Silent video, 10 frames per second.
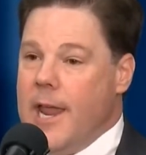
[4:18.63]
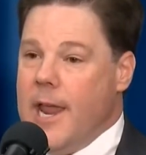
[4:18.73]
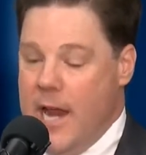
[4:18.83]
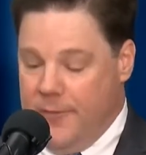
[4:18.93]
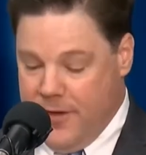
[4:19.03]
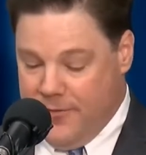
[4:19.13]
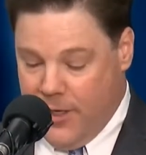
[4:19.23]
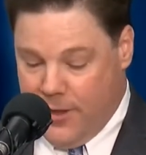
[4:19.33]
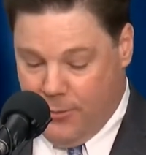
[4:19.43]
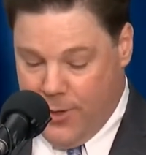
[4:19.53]

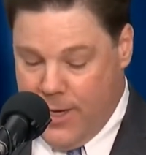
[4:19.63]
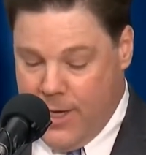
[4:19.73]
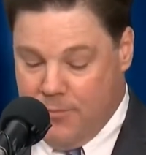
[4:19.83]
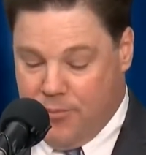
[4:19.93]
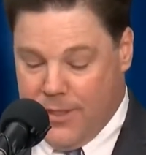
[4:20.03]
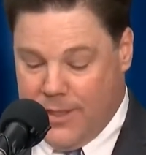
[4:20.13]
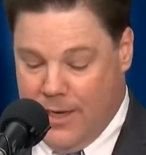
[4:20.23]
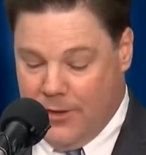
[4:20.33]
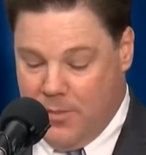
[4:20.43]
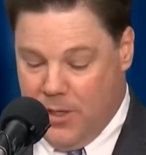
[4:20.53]
853 imprinted
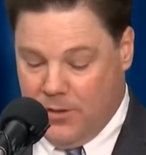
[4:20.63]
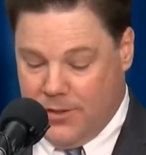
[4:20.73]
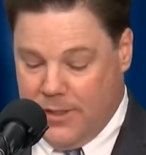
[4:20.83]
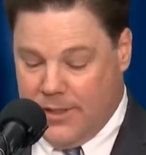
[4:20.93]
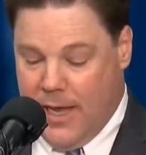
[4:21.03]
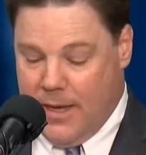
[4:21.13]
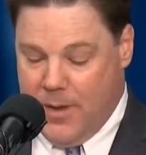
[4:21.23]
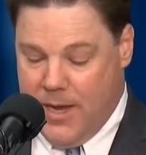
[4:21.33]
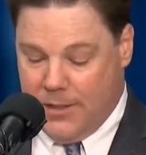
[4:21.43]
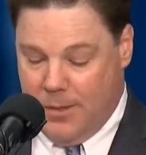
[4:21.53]
on the pills inside
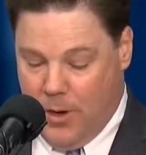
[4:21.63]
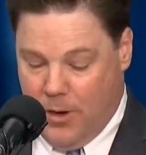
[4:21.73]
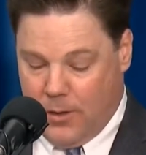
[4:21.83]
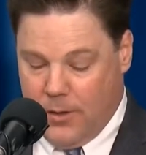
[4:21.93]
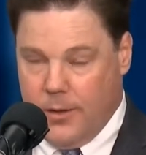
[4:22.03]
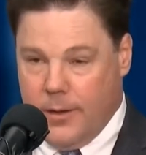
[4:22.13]
Paisley Park.